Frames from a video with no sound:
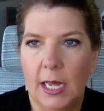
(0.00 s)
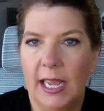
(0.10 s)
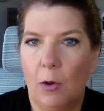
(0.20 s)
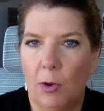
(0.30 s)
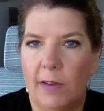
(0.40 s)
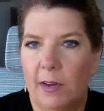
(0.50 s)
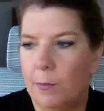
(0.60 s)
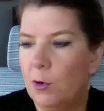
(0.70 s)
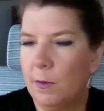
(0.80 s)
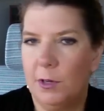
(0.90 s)
get rid of
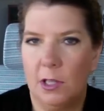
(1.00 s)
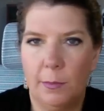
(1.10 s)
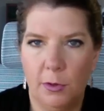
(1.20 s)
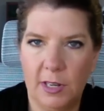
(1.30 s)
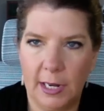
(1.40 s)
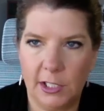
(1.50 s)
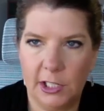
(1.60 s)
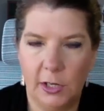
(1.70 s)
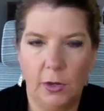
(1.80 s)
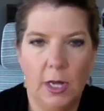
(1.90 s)
them, move them to the booth next
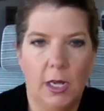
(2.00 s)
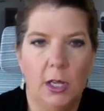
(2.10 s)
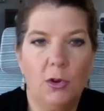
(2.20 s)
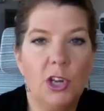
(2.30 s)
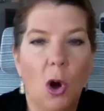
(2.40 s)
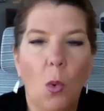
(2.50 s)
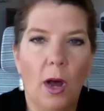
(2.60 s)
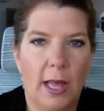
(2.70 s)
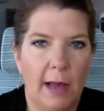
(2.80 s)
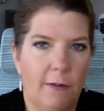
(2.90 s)
to you. You don't
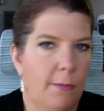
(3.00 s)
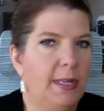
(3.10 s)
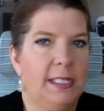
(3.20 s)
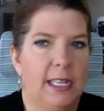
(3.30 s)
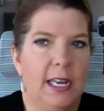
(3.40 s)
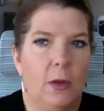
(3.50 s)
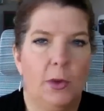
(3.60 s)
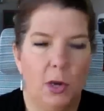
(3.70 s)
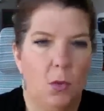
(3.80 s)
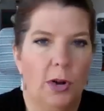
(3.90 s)
want to ever be sitting
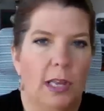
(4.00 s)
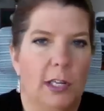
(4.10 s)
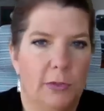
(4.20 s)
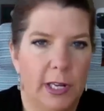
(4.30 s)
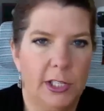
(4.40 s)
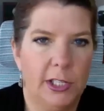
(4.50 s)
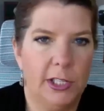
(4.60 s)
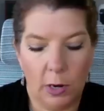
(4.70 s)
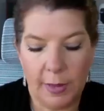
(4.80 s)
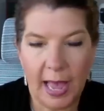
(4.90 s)
when you're working a trade show.
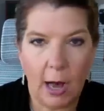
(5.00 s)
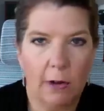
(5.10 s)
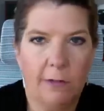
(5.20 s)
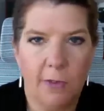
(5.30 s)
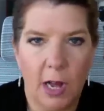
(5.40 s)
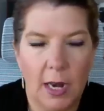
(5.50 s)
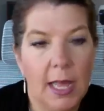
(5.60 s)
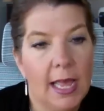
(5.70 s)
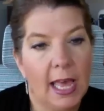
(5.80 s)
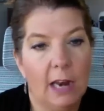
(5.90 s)
You want to be out in front.
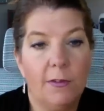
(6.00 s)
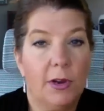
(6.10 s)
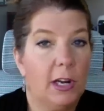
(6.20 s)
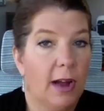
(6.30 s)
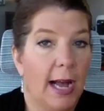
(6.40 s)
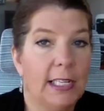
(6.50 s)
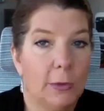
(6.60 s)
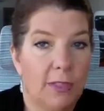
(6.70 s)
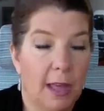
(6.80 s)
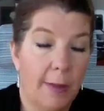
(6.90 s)
And if you're
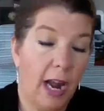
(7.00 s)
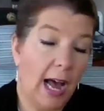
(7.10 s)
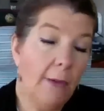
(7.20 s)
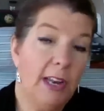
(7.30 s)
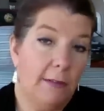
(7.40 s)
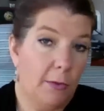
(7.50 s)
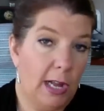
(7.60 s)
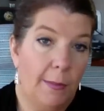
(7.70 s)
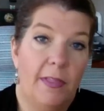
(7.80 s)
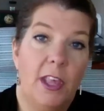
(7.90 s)
interacting with them, and I would even
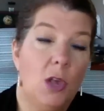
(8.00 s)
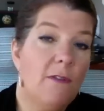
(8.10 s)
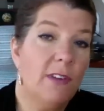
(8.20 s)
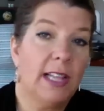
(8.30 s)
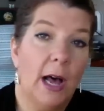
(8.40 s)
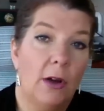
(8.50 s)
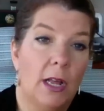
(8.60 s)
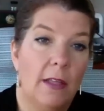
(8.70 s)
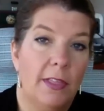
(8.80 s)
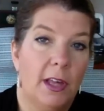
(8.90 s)
recommend that you fill
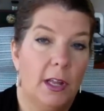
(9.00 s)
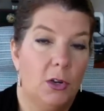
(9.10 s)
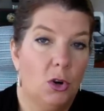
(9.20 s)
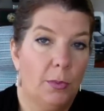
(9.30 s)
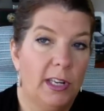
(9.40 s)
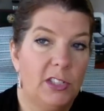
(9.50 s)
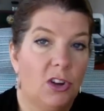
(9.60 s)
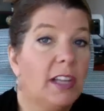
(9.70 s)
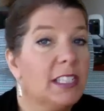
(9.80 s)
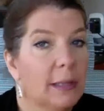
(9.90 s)
out the door prize
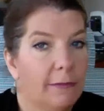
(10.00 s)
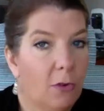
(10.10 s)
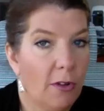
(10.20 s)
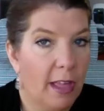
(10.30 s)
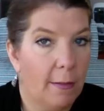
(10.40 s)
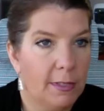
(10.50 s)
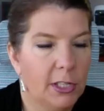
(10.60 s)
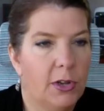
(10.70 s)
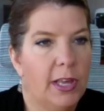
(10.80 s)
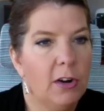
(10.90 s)
drawing slip for them.
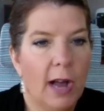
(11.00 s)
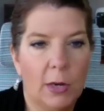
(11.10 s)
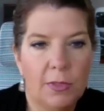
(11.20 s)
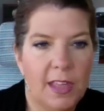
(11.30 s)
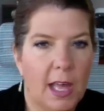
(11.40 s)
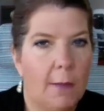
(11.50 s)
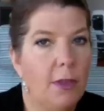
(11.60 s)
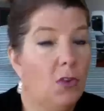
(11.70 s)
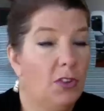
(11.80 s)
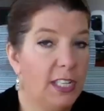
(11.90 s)
So you interact with them,
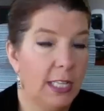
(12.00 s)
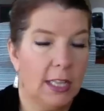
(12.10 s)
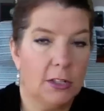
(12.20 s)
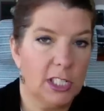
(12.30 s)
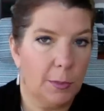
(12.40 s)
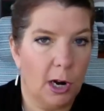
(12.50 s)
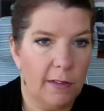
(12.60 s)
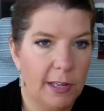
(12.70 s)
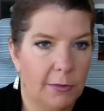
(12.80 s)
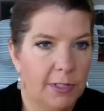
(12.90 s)
you see that there's a
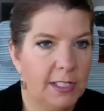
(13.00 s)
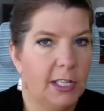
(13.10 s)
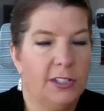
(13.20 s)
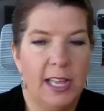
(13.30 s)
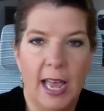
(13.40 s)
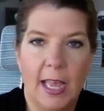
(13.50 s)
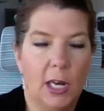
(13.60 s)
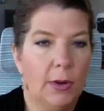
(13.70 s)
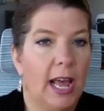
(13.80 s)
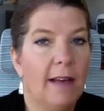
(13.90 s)
spark of interest, and you say, hey, you
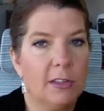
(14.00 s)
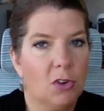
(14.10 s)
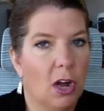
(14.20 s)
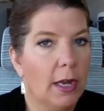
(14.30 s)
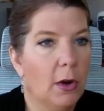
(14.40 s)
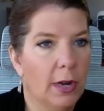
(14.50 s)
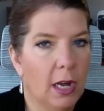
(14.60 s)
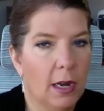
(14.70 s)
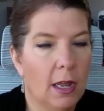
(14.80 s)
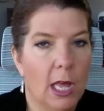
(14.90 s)
know what, I have a drawing going
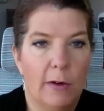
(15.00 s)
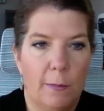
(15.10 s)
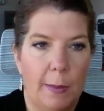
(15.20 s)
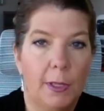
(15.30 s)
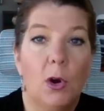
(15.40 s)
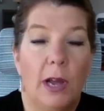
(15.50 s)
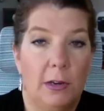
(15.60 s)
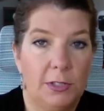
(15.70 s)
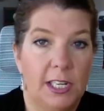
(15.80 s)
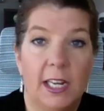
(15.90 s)
on for people who are
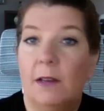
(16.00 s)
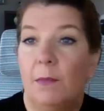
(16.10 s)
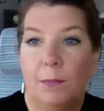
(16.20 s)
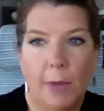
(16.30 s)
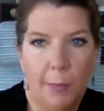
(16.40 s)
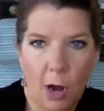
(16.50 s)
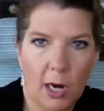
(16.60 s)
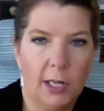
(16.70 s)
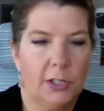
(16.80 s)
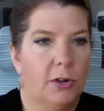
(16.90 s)
interested in my
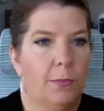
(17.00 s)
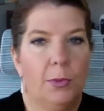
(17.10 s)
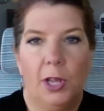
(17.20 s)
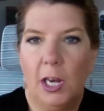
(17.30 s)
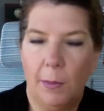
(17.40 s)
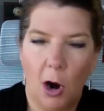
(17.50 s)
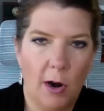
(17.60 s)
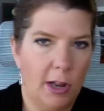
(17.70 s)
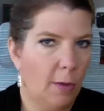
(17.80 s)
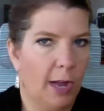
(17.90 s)
product or booking a
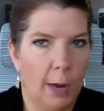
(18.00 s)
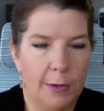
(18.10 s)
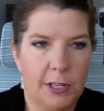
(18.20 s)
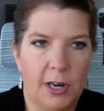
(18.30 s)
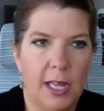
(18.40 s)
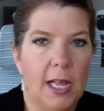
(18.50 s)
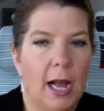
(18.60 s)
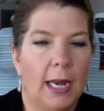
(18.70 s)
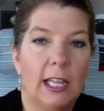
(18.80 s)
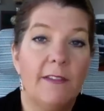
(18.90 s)
party or my opportunity.
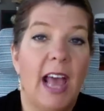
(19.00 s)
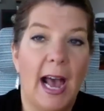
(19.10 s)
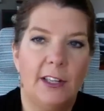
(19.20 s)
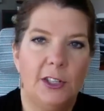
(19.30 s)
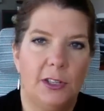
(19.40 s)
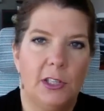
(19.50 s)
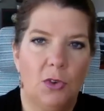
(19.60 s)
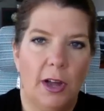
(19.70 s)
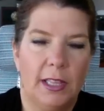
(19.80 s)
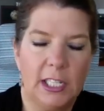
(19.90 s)
I'd love to add you to the
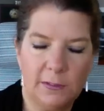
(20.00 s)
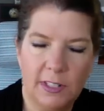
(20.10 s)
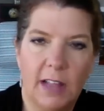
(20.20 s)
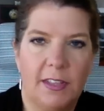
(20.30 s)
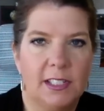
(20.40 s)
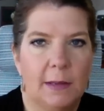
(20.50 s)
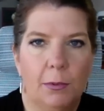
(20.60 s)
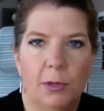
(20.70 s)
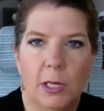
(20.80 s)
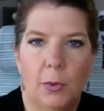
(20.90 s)
drawing. Let's fill out the
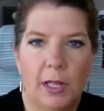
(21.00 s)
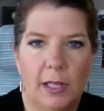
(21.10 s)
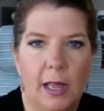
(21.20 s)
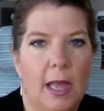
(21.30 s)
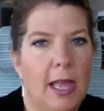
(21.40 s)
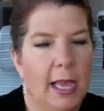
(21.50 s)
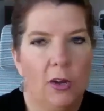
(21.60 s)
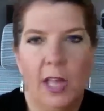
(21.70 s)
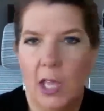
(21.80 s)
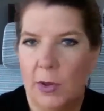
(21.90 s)
slip really quickly, and
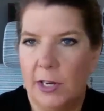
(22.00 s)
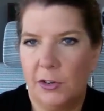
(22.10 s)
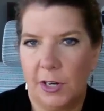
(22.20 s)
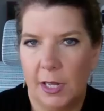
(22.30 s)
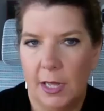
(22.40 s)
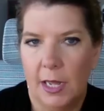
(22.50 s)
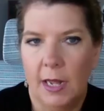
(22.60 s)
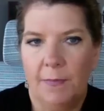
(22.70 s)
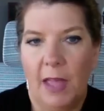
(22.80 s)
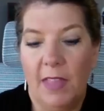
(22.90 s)
I'll get you entered.
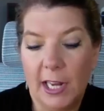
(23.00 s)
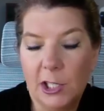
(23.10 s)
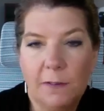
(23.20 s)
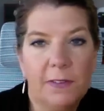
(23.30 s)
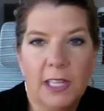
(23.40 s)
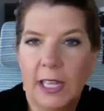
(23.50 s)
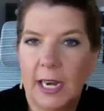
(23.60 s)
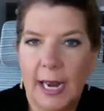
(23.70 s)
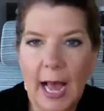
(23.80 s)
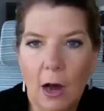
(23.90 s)
And then as you're filling
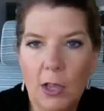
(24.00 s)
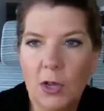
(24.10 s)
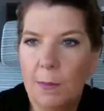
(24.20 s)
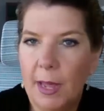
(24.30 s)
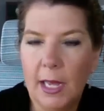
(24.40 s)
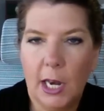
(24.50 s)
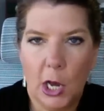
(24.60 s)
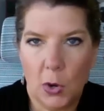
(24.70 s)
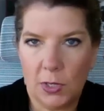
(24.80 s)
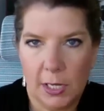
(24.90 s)
it out, you can make a
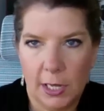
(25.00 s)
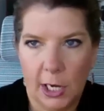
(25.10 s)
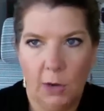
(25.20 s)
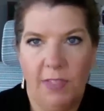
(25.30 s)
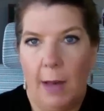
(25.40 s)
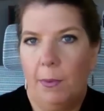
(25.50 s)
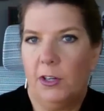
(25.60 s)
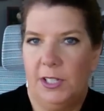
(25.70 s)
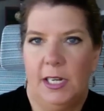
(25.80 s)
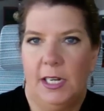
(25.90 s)
note. If that
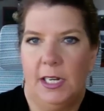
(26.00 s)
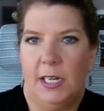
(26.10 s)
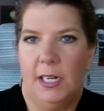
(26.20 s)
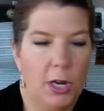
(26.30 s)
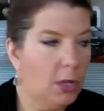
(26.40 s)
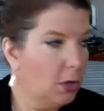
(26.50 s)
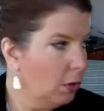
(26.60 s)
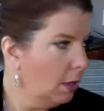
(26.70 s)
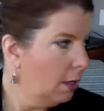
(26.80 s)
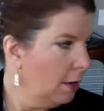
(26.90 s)
person is someone
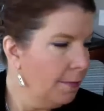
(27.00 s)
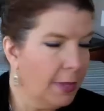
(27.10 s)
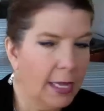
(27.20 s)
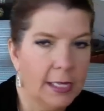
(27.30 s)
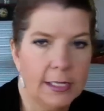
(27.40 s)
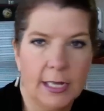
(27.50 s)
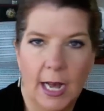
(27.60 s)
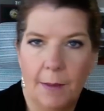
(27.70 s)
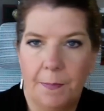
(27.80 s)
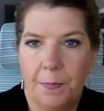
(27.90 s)
who is...
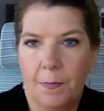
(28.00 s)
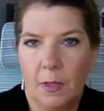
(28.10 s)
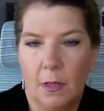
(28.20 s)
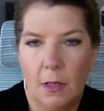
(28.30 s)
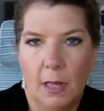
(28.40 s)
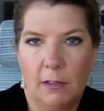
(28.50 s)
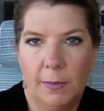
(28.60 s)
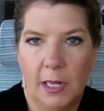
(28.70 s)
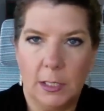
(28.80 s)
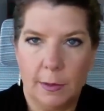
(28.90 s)
that
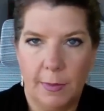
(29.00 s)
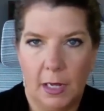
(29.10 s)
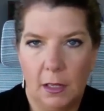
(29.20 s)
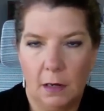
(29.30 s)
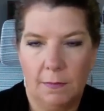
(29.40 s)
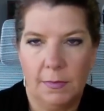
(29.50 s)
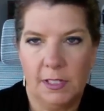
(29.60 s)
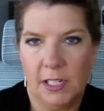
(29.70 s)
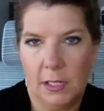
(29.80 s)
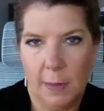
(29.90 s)
was my husband back there.
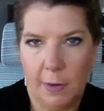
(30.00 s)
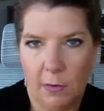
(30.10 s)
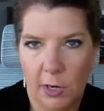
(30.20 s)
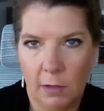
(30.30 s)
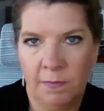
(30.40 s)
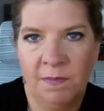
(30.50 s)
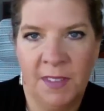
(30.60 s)
See, keeping it real.